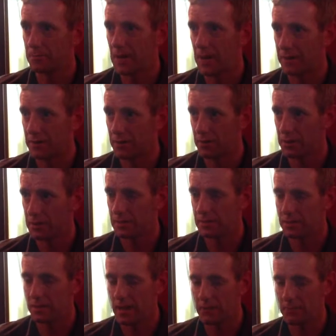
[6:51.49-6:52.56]
And there
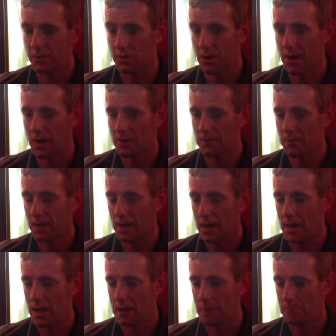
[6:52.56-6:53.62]
is, um, there are
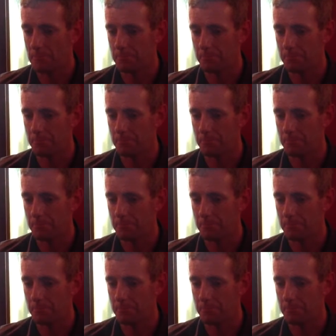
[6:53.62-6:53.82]
um,